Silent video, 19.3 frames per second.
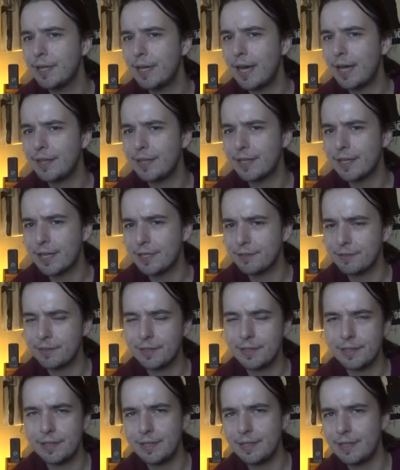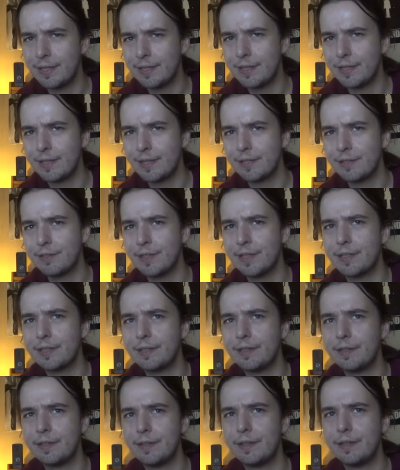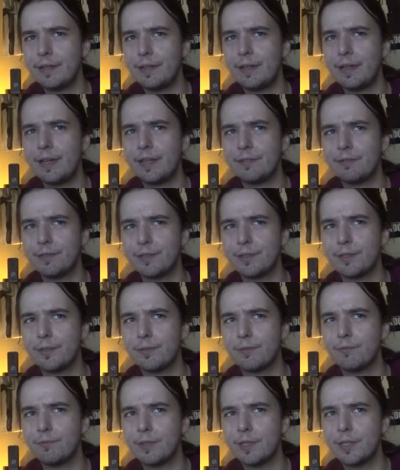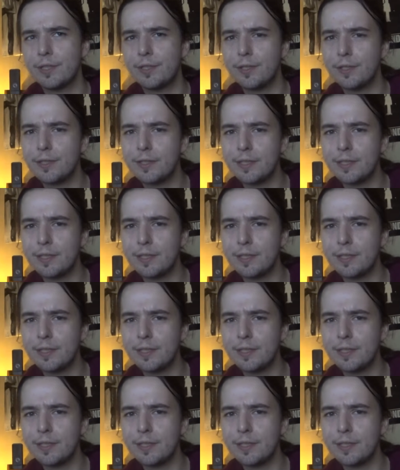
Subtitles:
I think like you get, as a result, really good